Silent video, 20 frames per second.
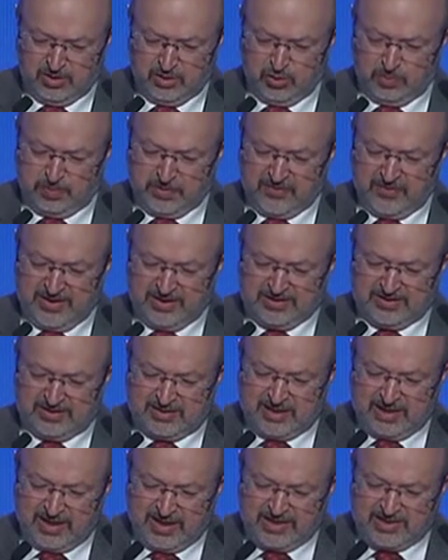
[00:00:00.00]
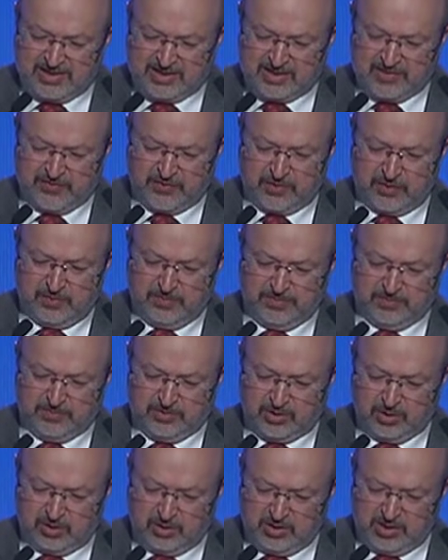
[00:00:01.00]
To prevent crisis from
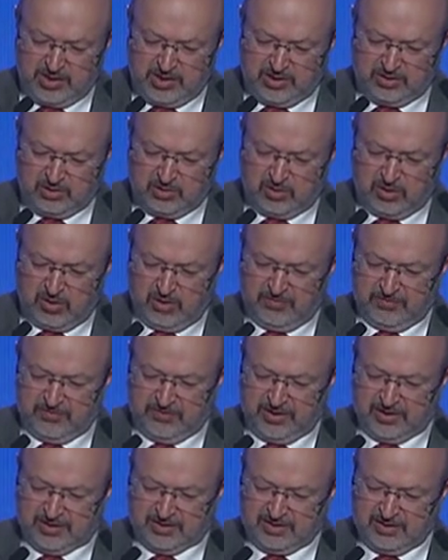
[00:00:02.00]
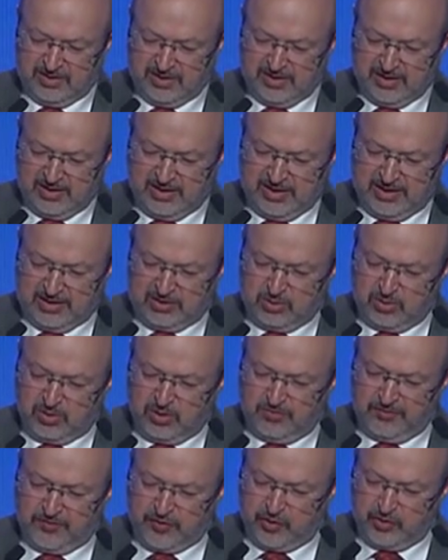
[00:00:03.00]
turning into conflict and to
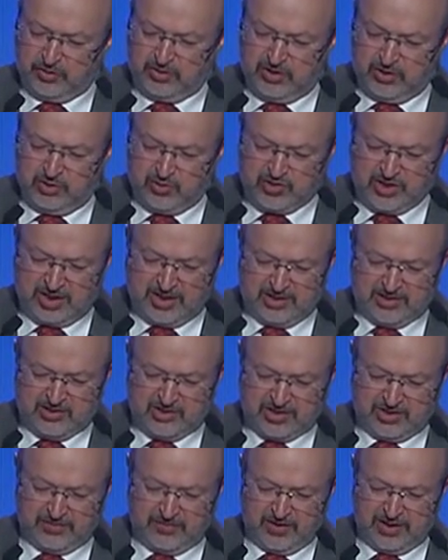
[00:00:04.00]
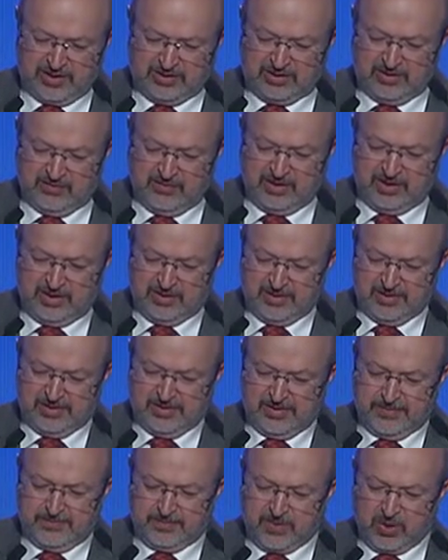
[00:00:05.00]
confront new challenges effectively,
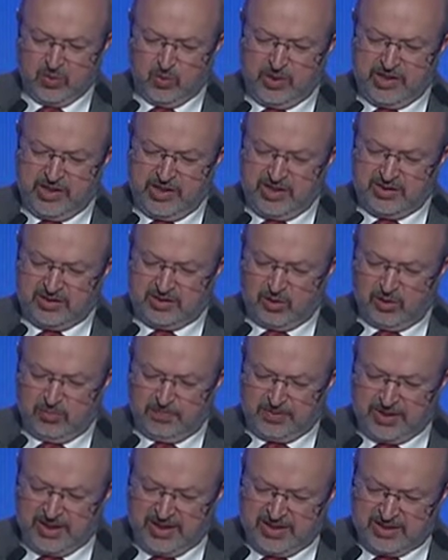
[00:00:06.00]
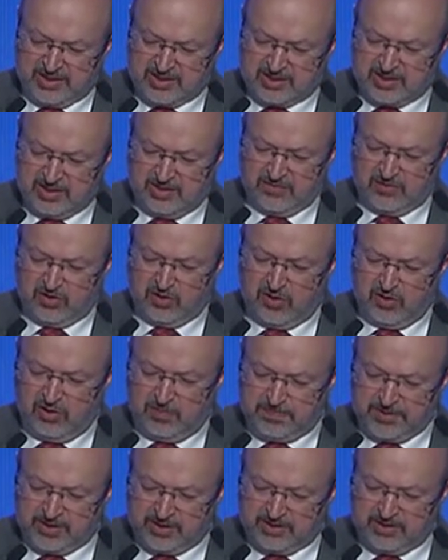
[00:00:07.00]
we need comprehensive,
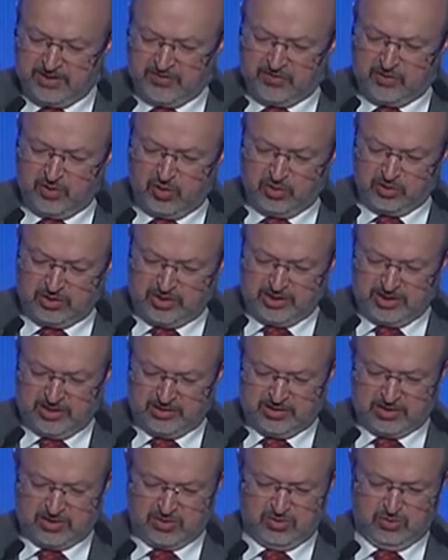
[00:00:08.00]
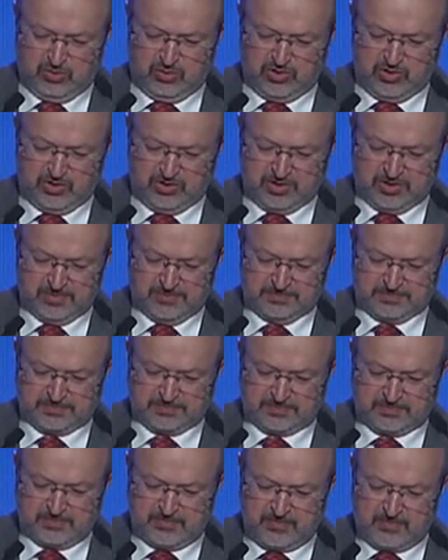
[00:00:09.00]
cooperative, coordinated solutions.
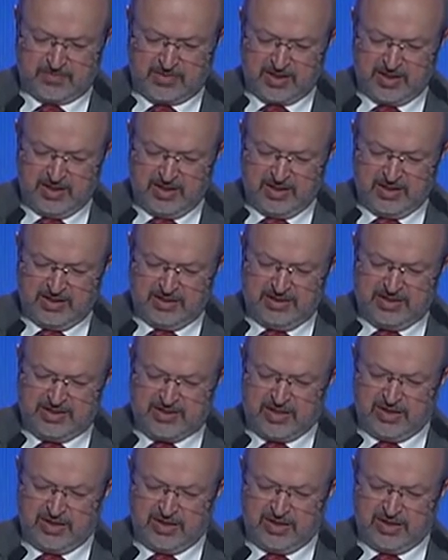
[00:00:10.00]
This